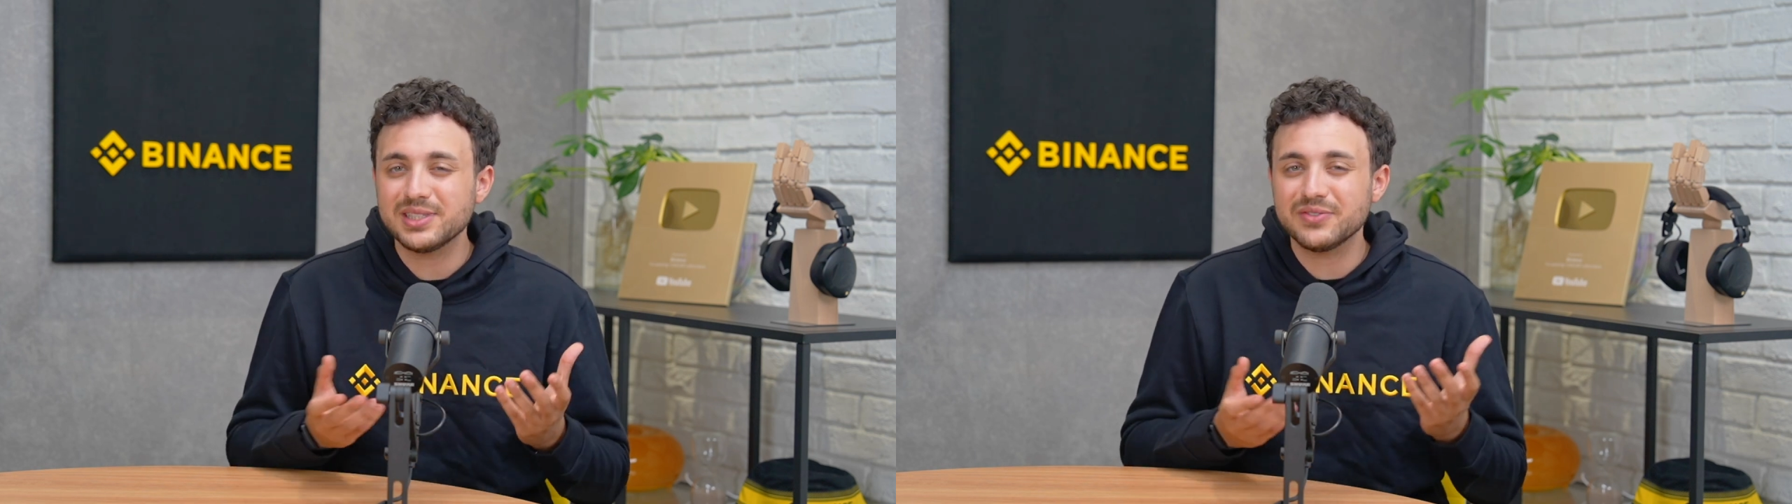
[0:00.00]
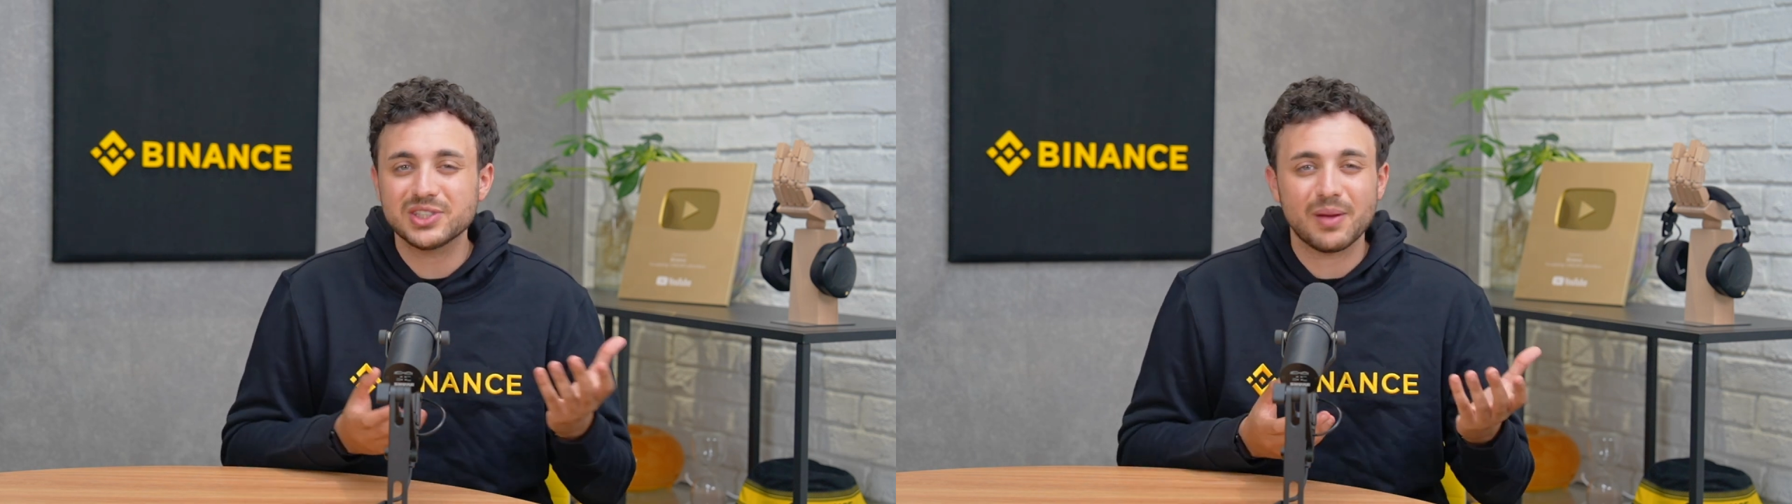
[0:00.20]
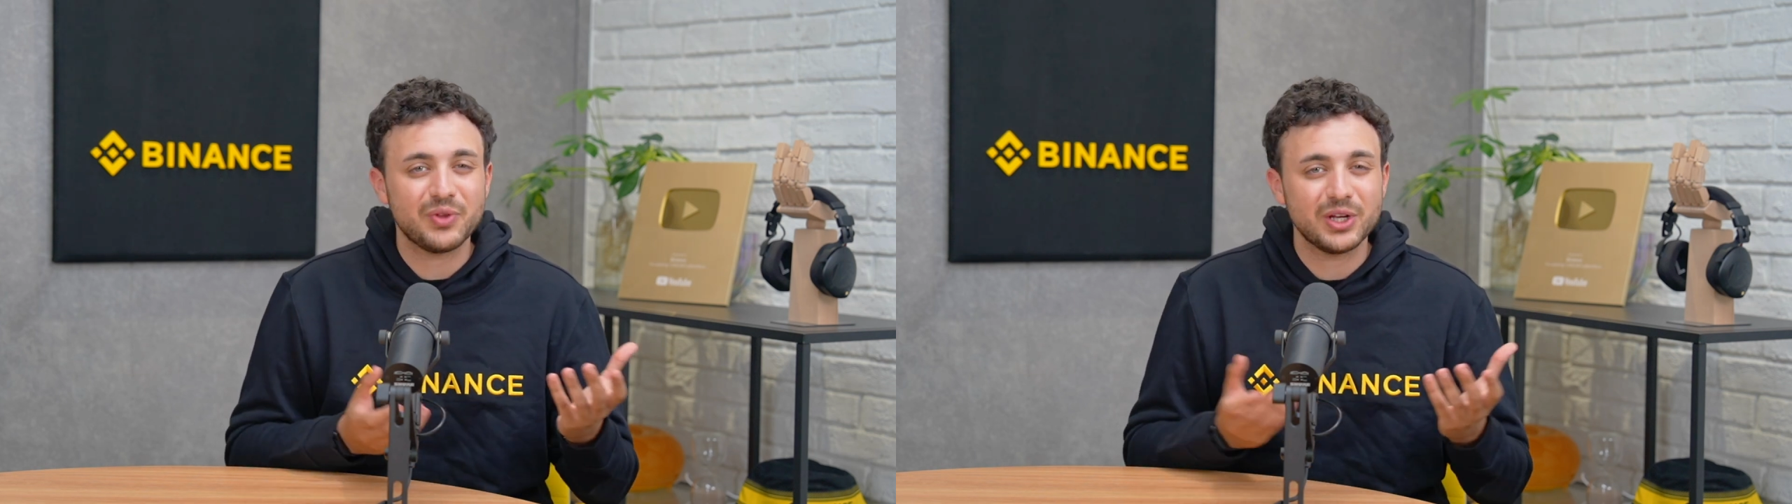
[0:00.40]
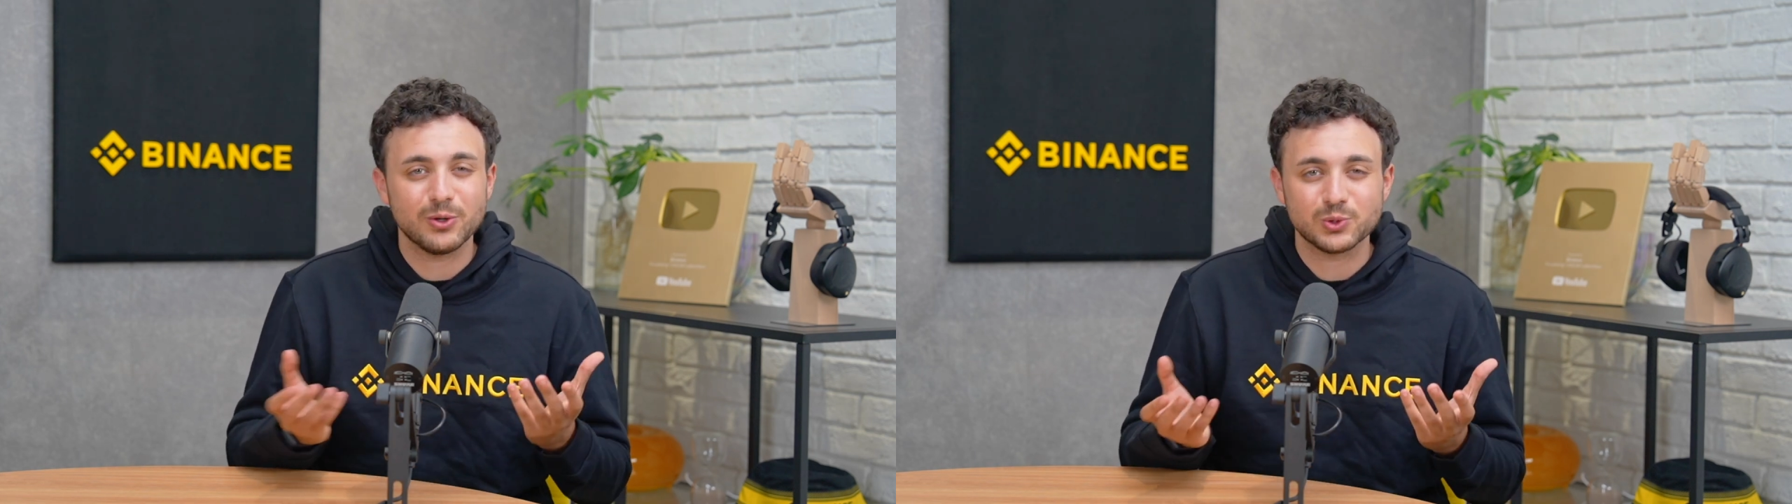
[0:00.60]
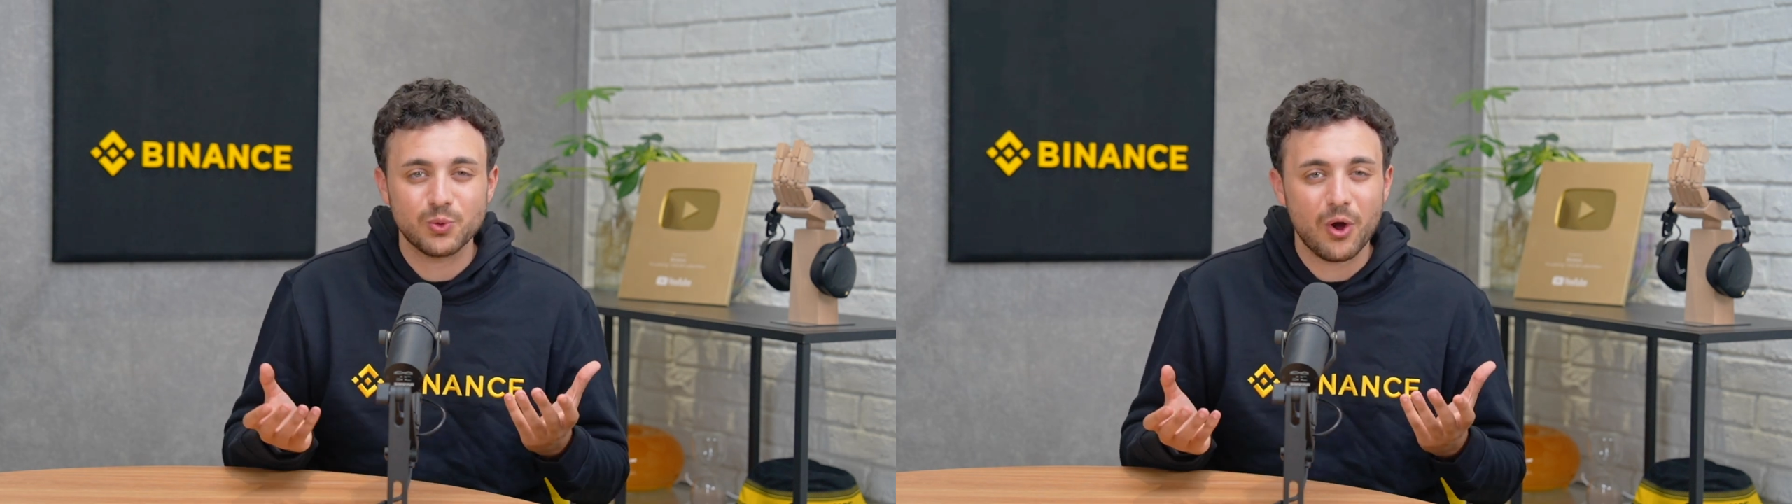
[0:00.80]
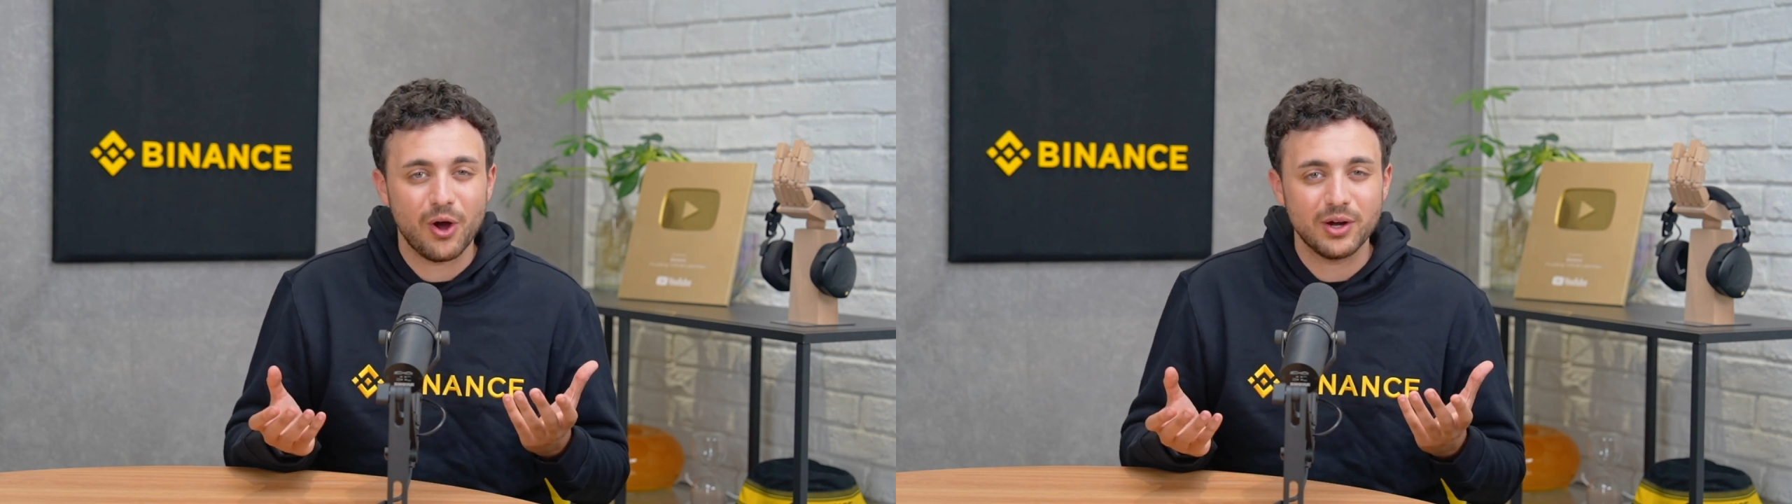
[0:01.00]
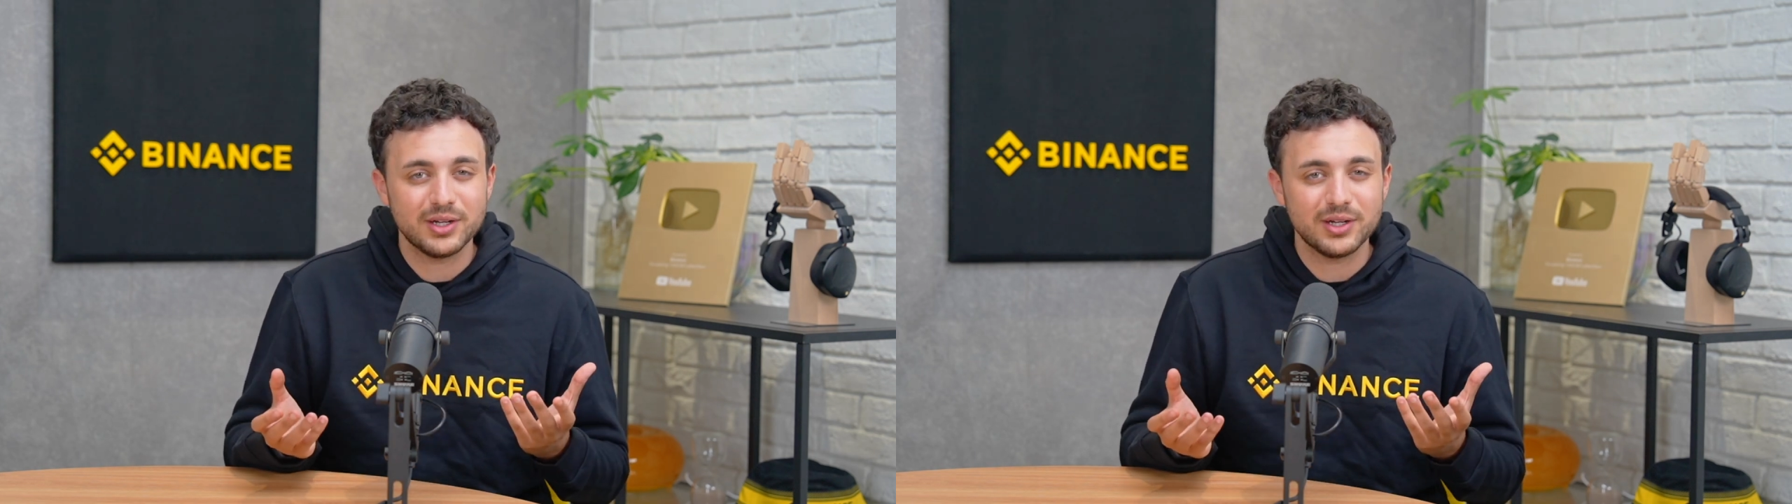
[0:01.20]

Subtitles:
if something goes wrong?